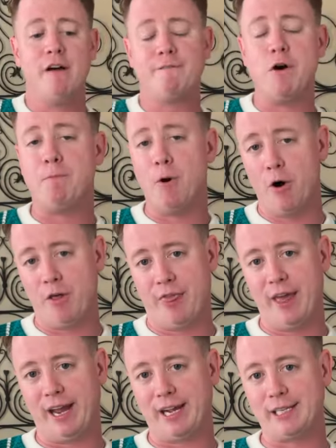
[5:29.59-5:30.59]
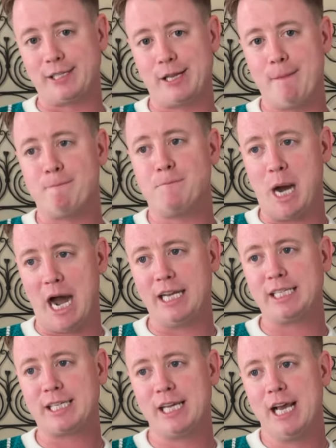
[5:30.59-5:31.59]
for Poor Things,
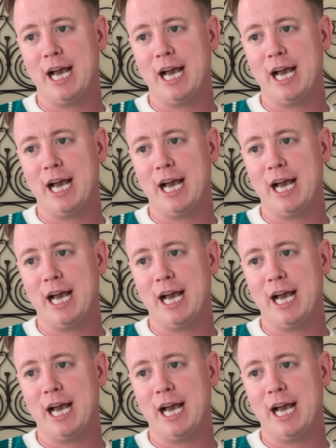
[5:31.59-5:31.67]
but